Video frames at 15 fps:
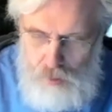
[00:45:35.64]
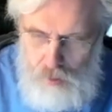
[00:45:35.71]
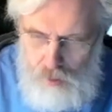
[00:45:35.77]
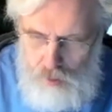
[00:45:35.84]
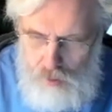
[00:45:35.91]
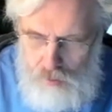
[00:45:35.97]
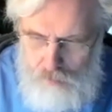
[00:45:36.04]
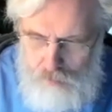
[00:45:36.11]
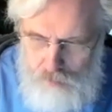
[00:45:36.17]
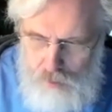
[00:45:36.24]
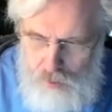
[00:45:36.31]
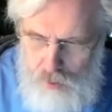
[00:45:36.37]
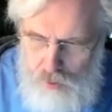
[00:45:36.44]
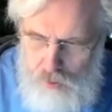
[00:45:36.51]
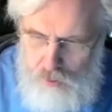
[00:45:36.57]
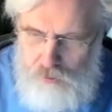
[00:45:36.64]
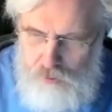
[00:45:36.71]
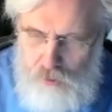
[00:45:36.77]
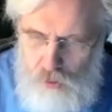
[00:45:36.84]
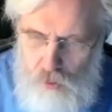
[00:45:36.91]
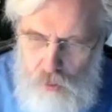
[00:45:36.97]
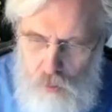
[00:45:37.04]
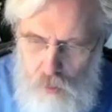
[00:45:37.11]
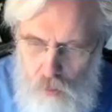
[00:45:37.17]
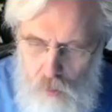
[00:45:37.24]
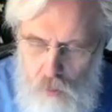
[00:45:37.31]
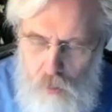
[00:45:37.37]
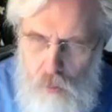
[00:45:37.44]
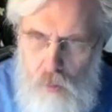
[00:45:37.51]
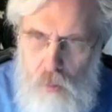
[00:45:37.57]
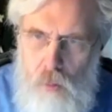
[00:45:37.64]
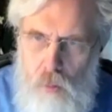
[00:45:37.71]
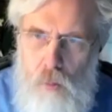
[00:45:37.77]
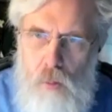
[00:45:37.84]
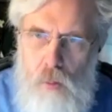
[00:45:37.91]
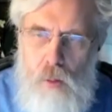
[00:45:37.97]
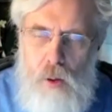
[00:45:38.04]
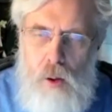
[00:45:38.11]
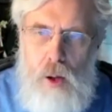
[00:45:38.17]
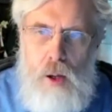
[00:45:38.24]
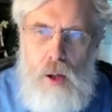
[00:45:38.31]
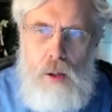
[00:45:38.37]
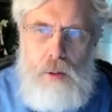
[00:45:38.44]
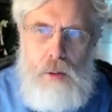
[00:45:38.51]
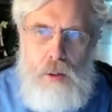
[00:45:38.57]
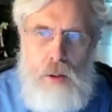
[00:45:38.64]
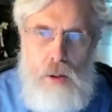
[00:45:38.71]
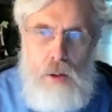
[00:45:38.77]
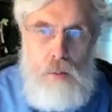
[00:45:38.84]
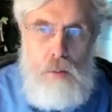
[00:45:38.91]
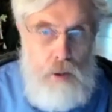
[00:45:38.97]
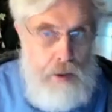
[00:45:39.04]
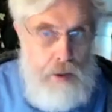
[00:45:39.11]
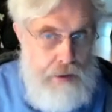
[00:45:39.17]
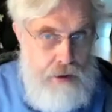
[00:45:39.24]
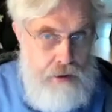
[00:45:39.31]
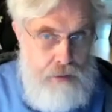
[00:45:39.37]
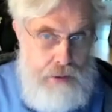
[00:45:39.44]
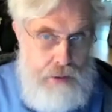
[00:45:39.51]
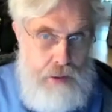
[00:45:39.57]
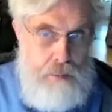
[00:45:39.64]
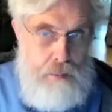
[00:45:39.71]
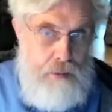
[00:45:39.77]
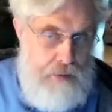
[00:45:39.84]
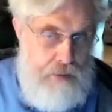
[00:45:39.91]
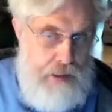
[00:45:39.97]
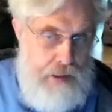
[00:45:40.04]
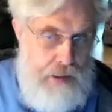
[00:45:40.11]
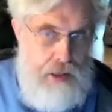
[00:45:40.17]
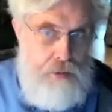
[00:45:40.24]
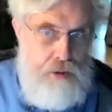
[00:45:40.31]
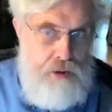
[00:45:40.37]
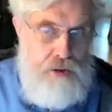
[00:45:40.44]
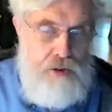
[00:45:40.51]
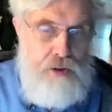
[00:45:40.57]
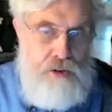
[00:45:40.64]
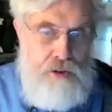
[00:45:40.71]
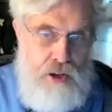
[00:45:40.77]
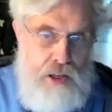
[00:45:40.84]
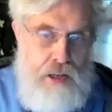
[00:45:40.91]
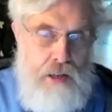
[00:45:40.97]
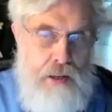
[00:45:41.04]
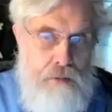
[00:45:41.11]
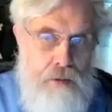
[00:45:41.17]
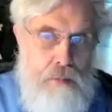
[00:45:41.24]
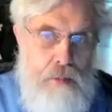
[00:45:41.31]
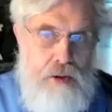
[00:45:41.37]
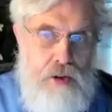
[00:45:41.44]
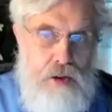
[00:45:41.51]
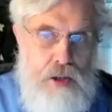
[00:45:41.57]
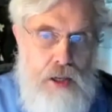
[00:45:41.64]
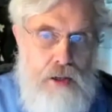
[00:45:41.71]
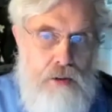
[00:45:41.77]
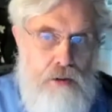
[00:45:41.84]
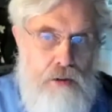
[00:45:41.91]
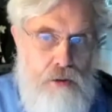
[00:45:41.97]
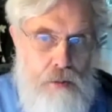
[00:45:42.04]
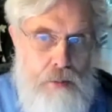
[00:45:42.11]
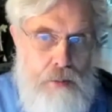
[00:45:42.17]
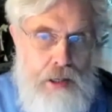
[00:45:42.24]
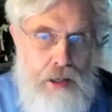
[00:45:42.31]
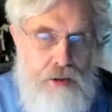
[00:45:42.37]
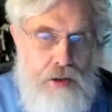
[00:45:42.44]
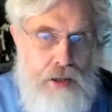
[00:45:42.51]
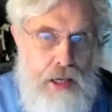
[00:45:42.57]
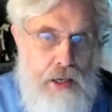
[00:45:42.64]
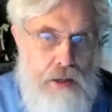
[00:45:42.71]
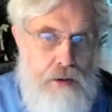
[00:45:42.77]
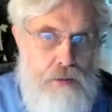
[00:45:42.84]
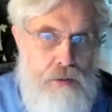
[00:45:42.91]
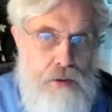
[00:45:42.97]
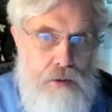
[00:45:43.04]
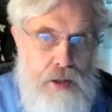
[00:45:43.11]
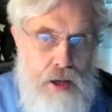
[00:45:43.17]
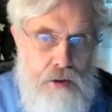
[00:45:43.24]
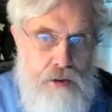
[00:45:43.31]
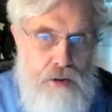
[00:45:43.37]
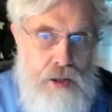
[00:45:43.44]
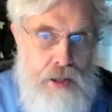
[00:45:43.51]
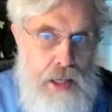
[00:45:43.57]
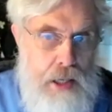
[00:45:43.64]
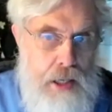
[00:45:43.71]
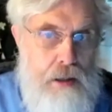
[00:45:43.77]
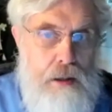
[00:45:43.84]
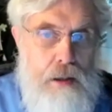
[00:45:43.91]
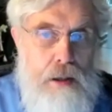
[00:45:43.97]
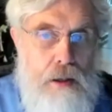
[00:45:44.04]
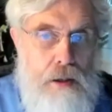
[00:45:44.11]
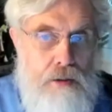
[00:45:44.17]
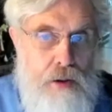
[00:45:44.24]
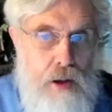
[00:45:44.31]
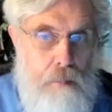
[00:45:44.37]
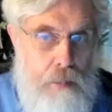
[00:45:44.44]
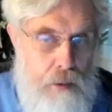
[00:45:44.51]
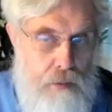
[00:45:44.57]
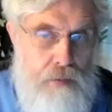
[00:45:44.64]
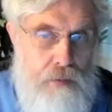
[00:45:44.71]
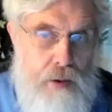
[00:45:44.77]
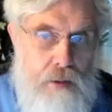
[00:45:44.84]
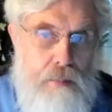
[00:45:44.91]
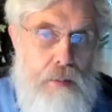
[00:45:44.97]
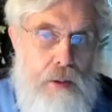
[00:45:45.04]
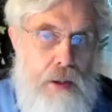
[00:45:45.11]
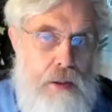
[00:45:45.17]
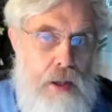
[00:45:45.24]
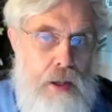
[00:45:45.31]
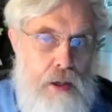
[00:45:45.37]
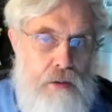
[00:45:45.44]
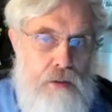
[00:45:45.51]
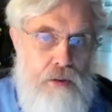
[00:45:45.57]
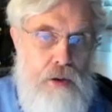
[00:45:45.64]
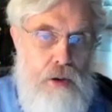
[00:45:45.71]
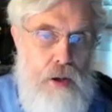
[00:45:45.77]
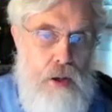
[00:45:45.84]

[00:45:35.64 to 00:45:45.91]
Um, so uh, one of the things we did to prevent that it was the Genetic Information Non-Discrimination Act of 2008. It's not perfect, but it does